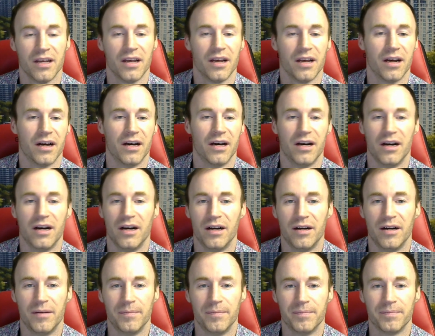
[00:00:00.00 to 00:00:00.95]

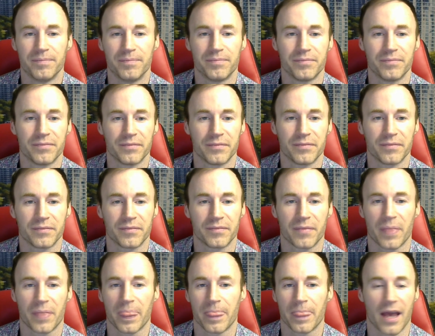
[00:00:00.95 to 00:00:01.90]

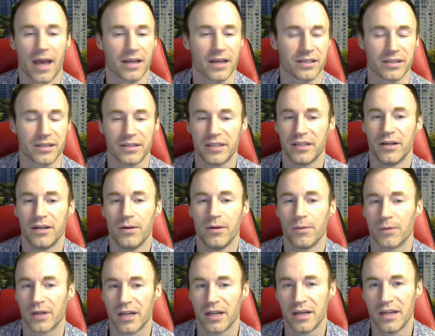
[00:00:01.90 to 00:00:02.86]
actually, you know what,
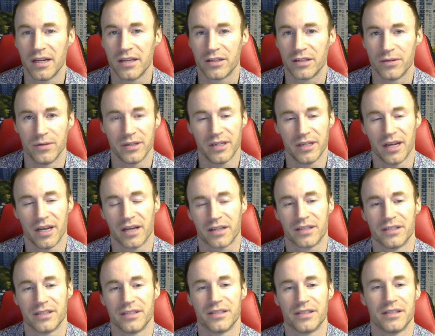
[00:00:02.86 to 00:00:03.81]
we're getting into it. Yeah,
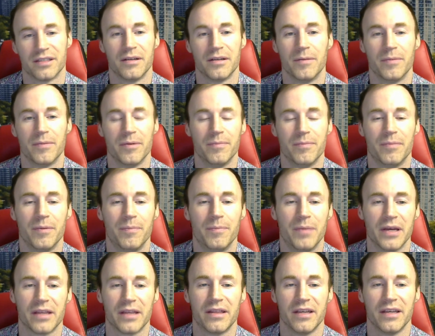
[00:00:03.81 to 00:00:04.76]
because the
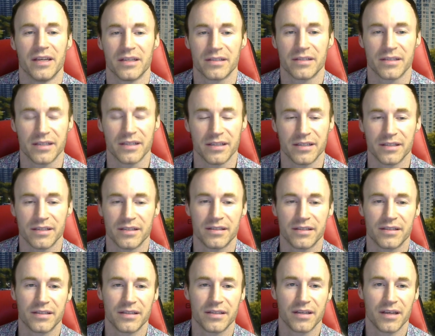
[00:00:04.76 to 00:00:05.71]
big things
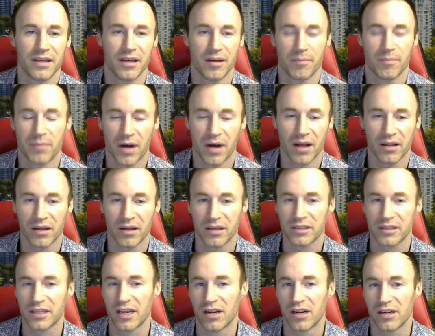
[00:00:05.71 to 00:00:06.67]
is
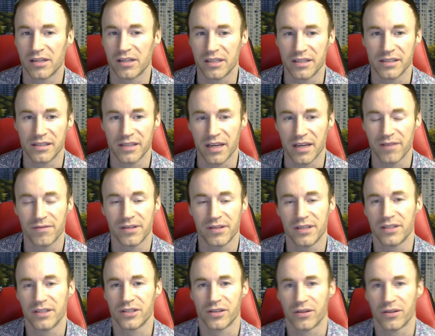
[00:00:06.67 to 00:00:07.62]
bylaws guarantee
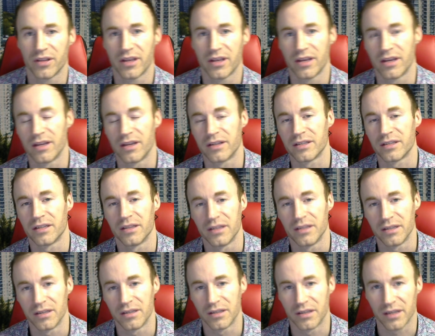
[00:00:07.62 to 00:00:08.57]
safety so that
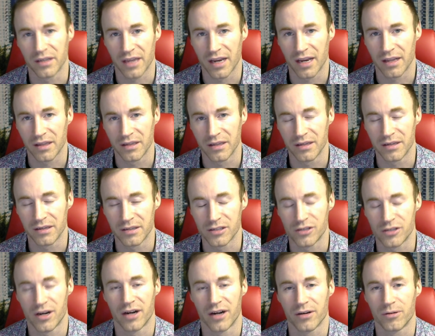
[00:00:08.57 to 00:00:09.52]
the
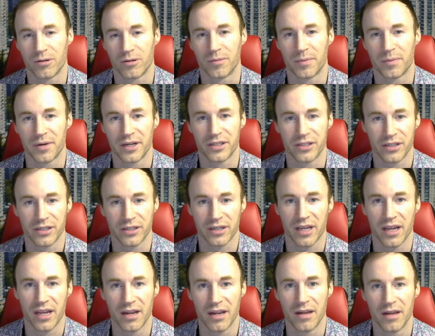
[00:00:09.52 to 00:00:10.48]
strata corporation
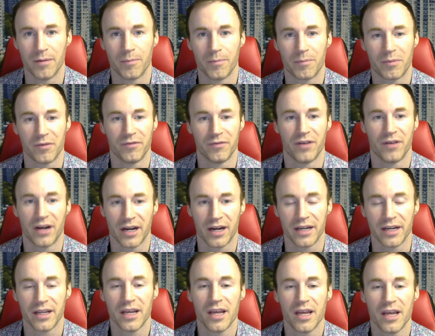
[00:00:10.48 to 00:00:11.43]
can
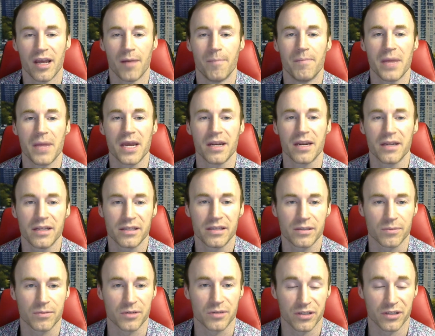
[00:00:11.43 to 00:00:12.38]
provide
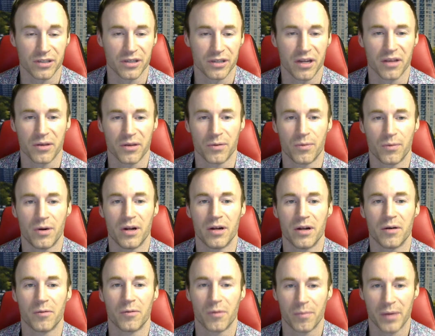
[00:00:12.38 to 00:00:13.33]
maintenance, which is another
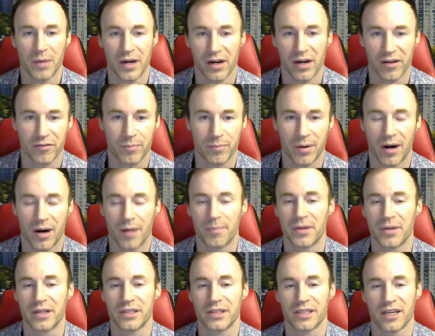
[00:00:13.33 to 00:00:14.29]
one. Repair of
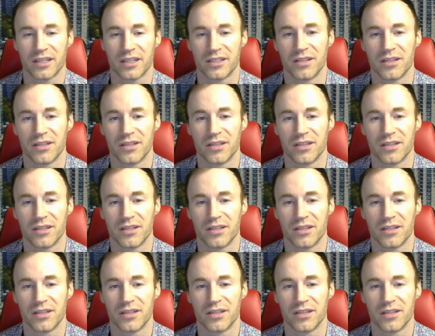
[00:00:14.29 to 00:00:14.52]
property, section